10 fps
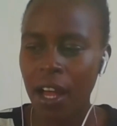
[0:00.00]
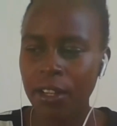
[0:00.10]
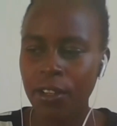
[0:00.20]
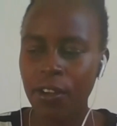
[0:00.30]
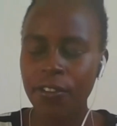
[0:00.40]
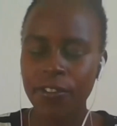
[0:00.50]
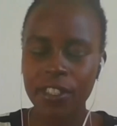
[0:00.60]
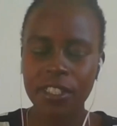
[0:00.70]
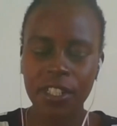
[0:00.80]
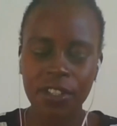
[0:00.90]
a lot of
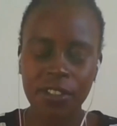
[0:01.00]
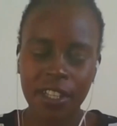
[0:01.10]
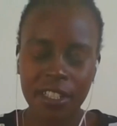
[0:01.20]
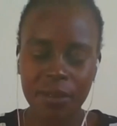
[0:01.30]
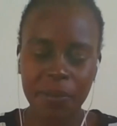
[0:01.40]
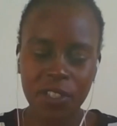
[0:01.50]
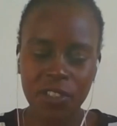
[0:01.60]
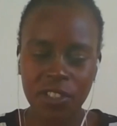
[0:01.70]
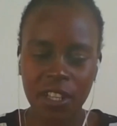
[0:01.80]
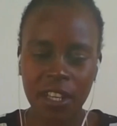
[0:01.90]
the data that is being
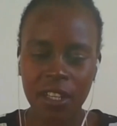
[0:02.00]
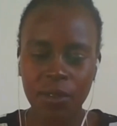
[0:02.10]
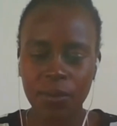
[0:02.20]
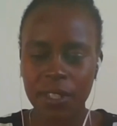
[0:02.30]
shared